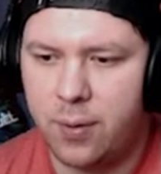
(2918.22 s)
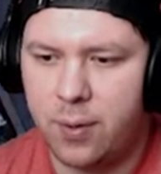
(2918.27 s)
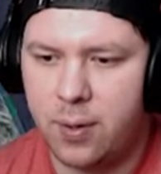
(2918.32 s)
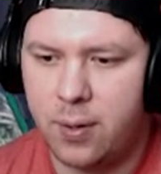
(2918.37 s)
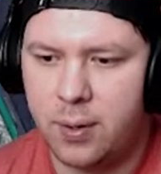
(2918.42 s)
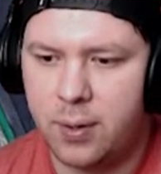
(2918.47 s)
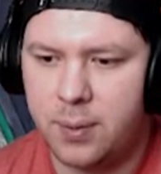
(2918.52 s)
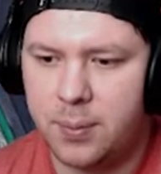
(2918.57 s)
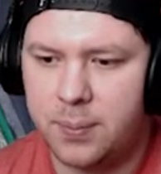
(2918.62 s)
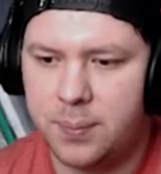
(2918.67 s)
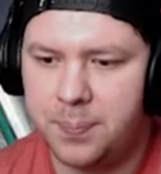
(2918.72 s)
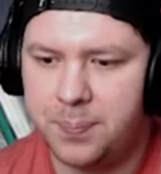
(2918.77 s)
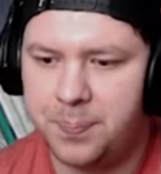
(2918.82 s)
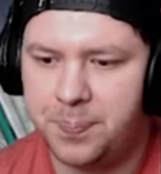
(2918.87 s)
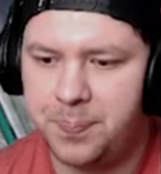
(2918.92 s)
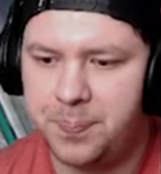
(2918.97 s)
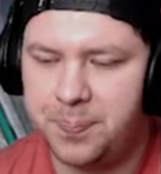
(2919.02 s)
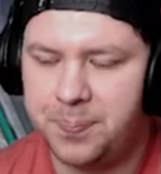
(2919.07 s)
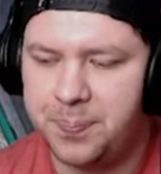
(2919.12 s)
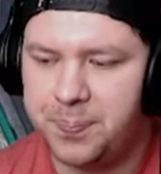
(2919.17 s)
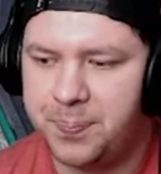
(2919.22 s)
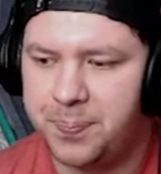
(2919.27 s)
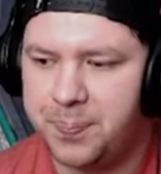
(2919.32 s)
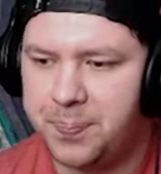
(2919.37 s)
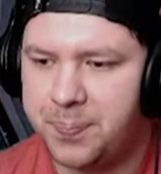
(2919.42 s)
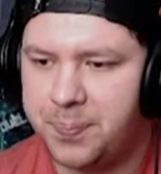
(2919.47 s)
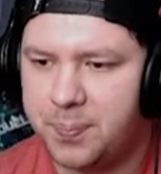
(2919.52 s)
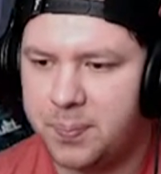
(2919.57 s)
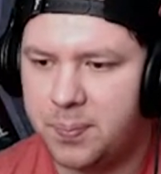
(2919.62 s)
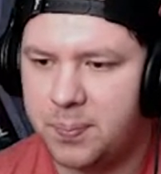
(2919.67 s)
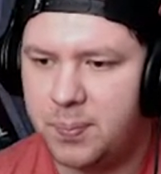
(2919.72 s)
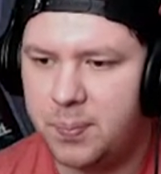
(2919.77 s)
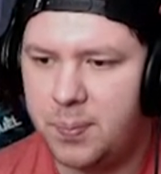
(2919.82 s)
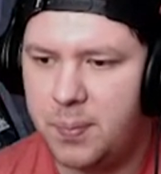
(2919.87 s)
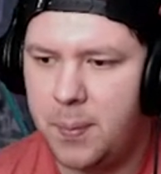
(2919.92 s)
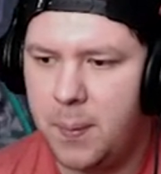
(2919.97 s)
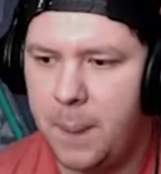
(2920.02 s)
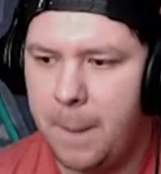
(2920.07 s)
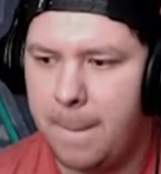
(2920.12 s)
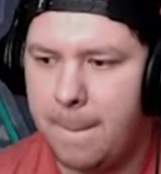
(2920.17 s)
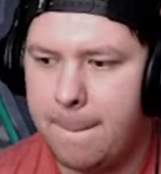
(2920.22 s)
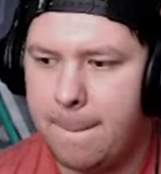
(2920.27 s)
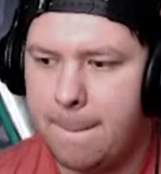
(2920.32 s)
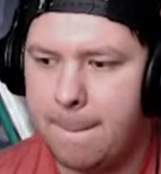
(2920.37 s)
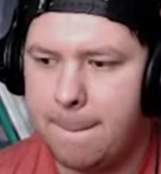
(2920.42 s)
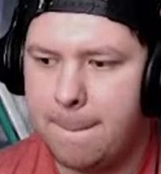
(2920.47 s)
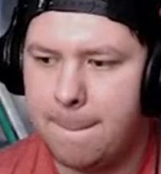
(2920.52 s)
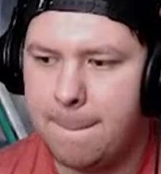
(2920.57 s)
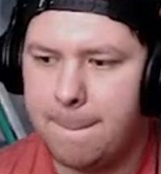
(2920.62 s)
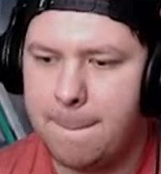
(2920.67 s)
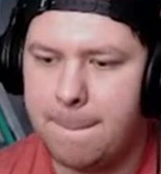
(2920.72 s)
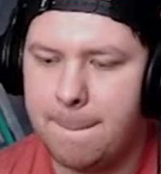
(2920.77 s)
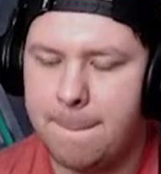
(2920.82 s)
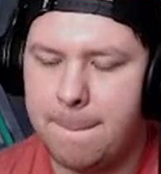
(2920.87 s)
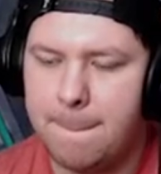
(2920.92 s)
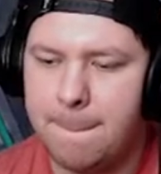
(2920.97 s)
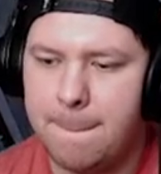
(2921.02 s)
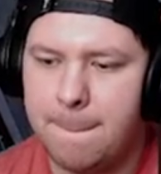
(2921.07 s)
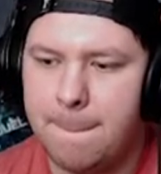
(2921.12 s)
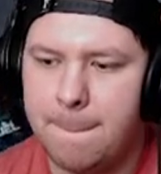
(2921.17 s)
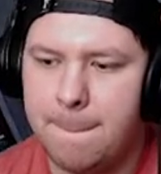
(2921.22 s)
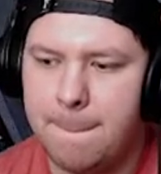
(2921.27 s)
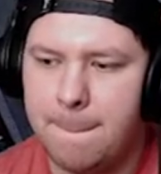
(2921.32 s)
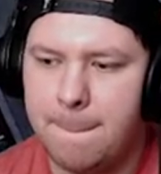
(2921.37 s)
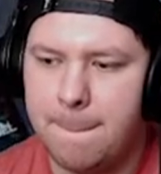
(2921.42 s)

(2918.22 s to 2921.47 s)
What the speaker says: (silence)